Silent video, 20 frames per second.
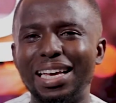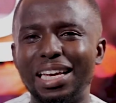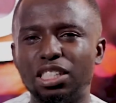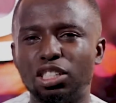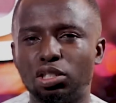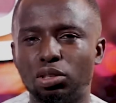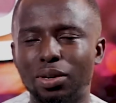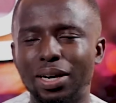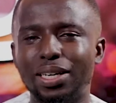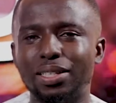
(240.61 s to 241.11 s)

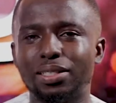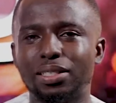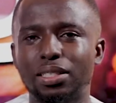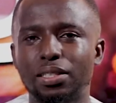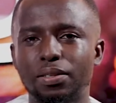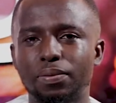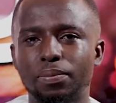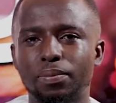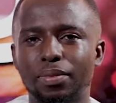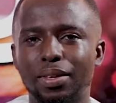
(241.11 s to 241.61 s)
his
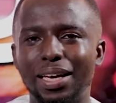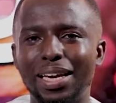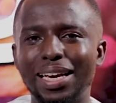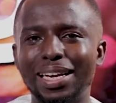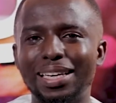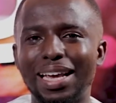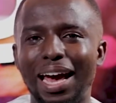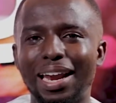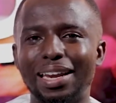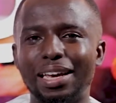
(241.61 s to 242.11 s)
strength
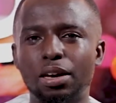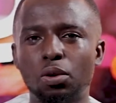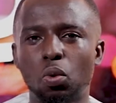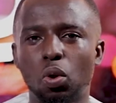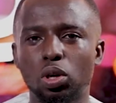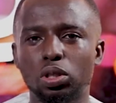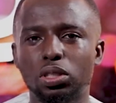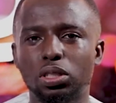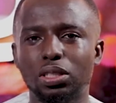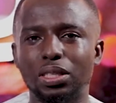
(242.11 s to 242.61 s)
in that he
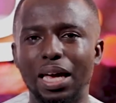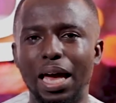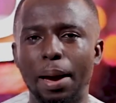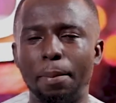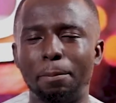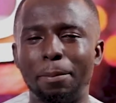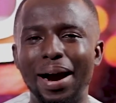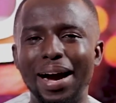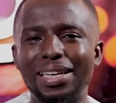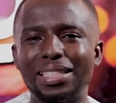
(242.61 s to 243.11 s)
was
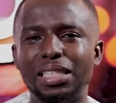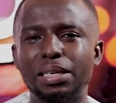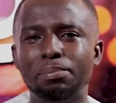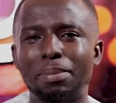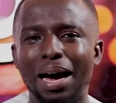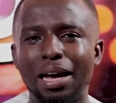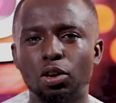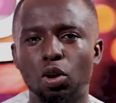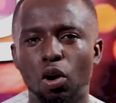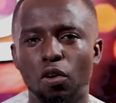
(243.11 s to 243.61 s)
a mighty
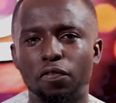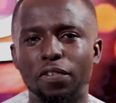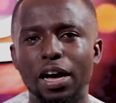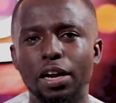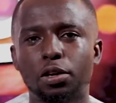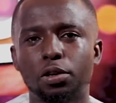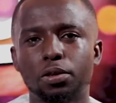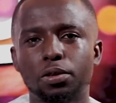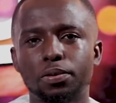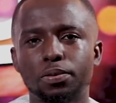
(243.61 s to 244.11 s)
man of
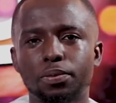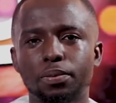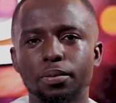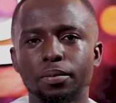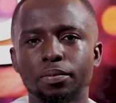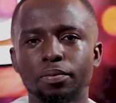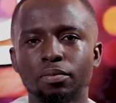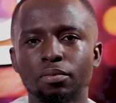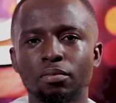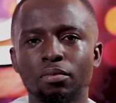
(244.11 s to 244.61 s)
valor,
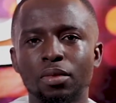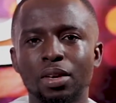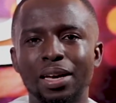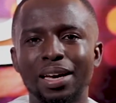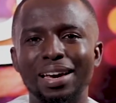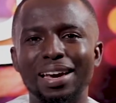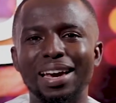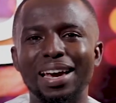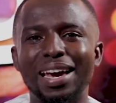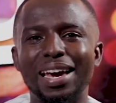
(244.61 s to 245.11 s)

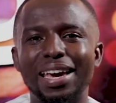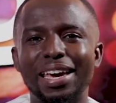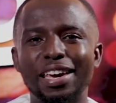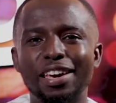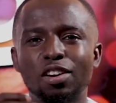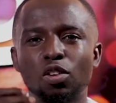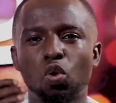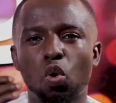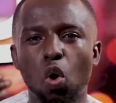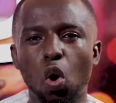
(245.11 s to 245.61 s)

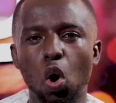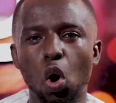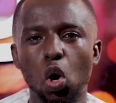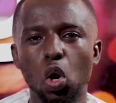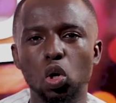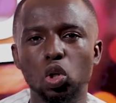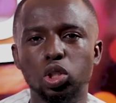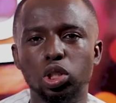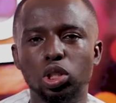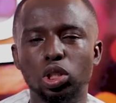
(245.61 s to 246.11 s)
he
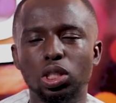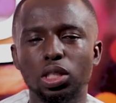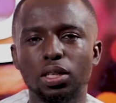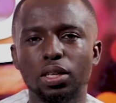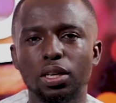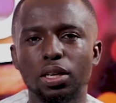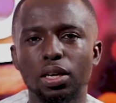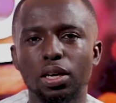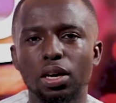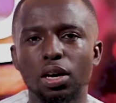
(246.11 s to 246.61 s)
goes
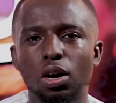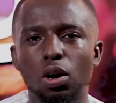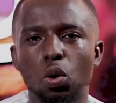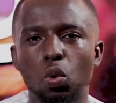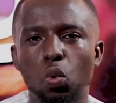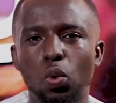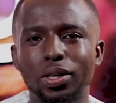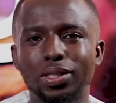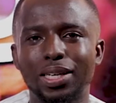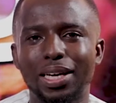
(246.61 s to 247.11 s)

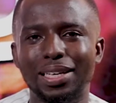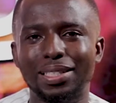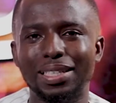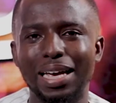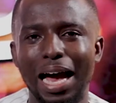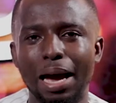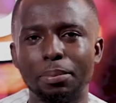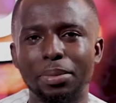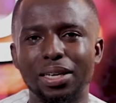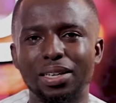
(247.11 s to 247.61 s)
with
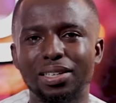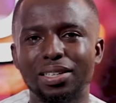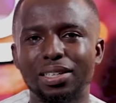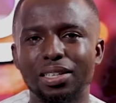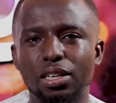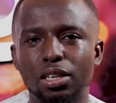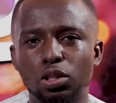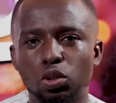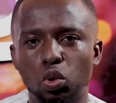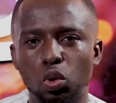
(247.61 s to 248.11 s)
his army
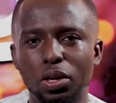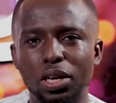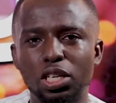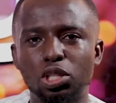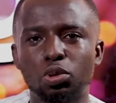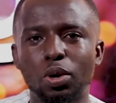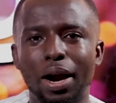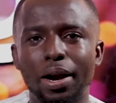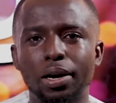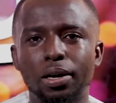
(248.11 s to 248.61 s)
to
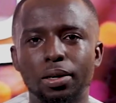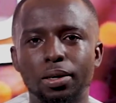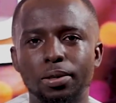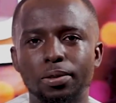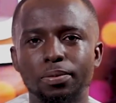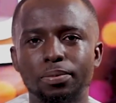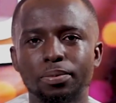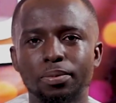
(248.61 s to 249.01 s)
Israel.